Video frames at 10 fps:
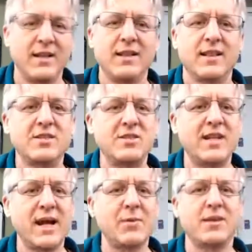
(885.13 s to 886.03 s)
let's just get
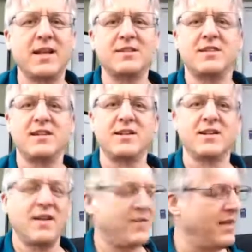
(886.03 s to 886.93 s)
on with the lesson here,
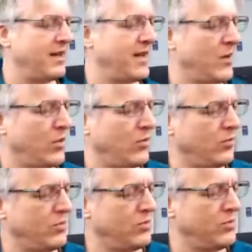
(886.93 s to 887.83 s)
and then
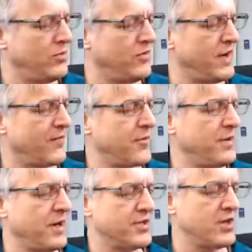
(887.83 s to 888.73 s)
we'll move on from
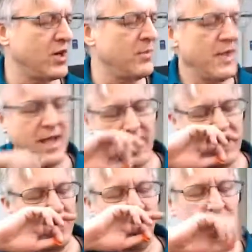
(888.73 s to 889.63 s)
there. So
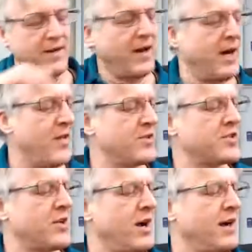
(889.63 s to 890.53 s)
anyway, the
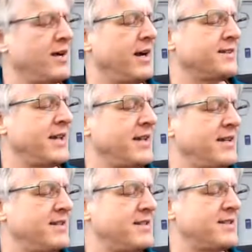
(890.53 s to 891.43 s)
song "Take It
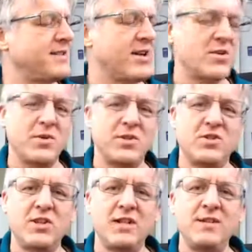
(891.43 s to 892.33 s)
Easy" starts with a
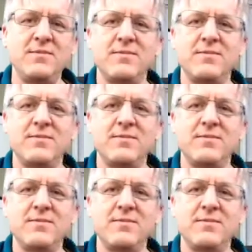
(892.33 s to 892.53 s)
G.